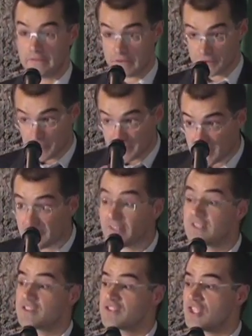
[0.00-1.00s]
a
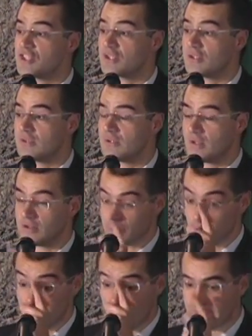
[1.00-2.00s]
specific decision
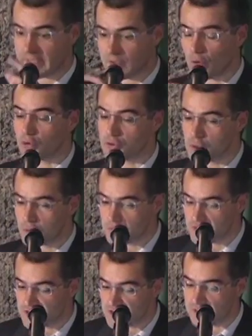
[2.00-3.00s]
to make or to
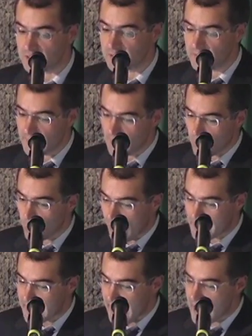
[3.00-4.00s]
consider
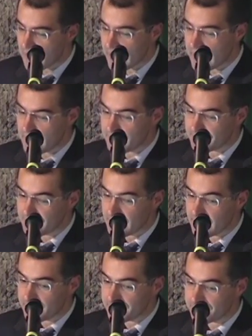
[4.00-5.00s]
one area
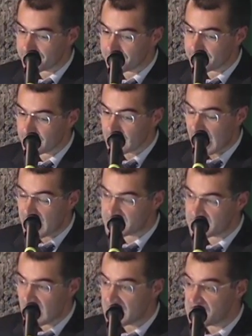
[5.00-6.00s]

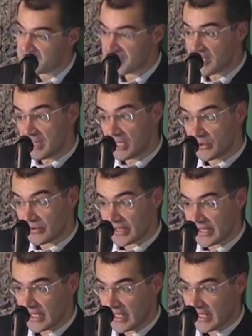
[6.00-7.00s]
as ancillary,
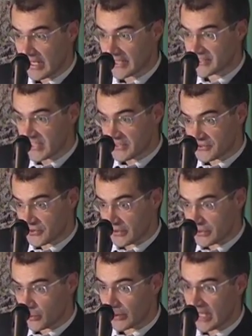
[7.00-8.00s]

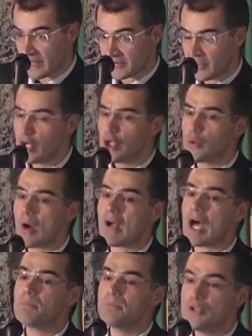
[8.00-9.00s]
accessory to another, you are
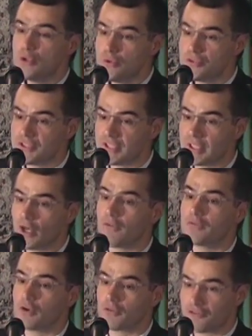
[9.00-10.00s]
abusing
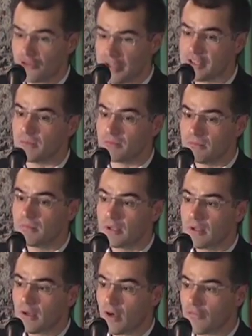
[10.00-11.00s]
of your freedom,
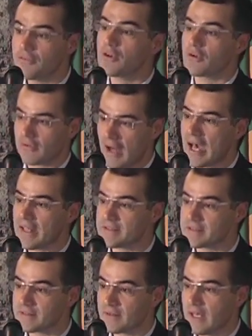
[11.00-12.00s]
of your
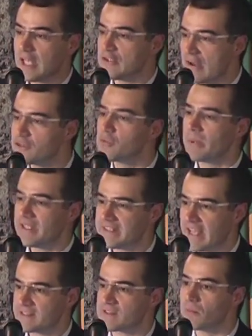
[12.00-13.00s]
rights, and you have to pay
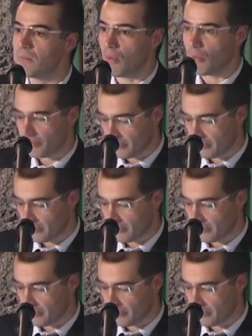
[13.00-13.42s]
taxes on both.